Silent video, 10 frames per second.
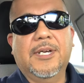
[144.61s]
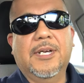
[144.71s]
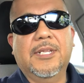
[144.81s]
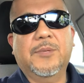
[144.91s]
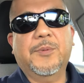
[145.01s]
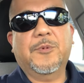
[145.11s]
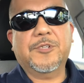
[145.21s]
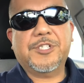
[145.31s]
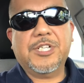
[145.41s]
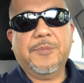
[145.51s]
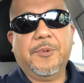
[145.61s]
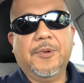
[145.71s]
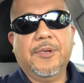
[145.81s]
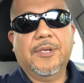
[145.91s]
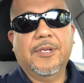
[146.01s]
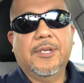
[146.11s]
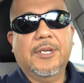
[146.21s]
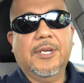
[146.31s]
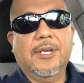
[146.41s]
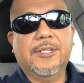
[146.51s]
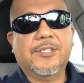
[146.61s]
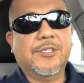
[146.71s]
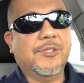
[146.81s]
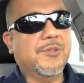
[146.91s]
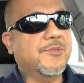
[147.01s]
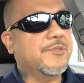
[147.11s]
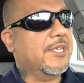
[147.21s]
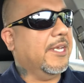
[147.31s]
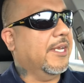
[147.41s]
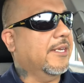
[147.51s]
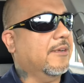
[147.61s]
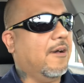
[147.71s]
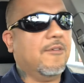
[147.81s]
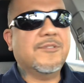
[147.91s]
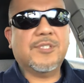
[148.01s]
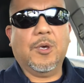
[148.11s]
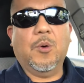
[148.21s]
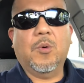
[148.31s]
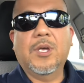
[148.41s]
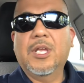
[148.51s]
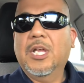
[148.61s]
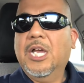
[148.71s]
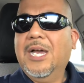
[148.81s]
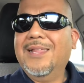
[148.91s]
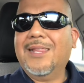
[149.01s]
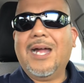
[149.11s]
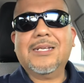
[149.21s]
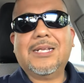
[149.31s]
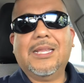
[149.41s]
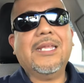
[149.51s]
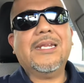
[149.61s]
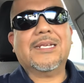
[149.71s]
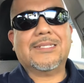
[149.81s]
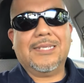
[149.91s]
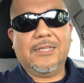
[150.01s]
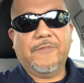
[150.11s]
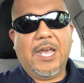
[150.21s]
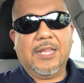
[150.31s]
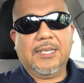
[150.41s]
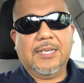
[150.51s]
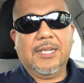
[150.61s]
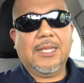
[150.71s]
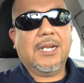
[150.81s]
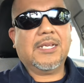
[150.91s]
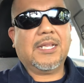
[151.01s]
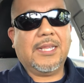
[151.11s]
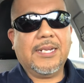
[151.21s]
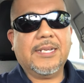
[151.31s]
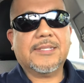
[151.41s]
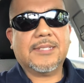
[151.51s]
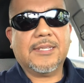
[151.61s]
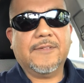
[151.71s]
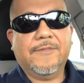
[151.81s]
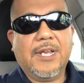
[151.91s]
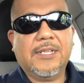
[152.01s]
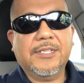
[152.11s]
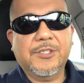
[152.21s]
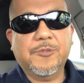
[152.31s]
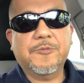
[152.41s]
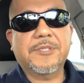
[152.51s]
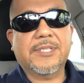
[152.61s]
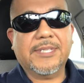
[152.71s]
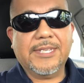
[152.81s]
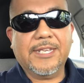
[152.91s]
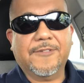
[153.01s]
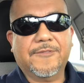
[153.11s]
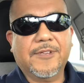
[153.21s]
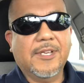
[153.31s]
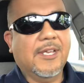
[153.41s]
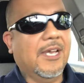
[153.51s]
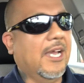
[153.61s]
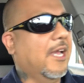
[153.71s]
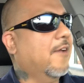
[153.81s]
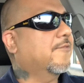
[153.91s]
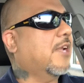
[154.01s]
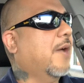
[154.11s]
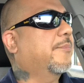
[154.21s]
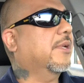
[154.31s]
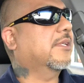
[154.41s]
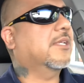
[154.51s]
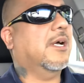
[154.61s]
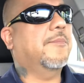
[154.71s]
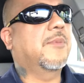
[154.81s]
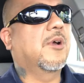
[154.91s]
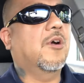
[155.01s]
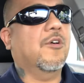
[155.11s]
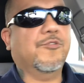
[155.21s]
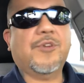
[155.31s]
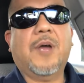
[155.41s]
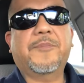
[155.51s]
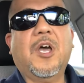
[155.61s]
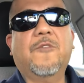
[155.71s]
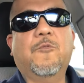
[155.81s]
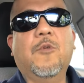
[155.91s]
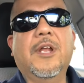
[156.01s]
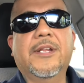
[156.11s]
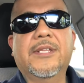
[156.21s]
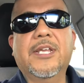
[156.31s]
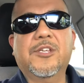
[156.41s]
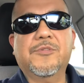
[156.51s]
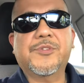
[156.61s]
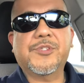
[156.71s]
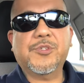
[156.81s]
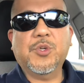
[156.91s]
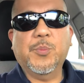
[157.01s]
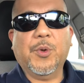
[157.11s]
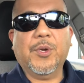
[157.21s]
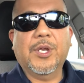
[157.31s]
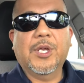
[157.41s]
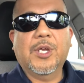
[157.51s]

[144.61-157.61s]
uh, a little bit more cheaper uh, to use, and also a lot of clinics in the valley. A lot of clinics in the valley use Lyft. I have not picked up or dropped off one that uses Uber,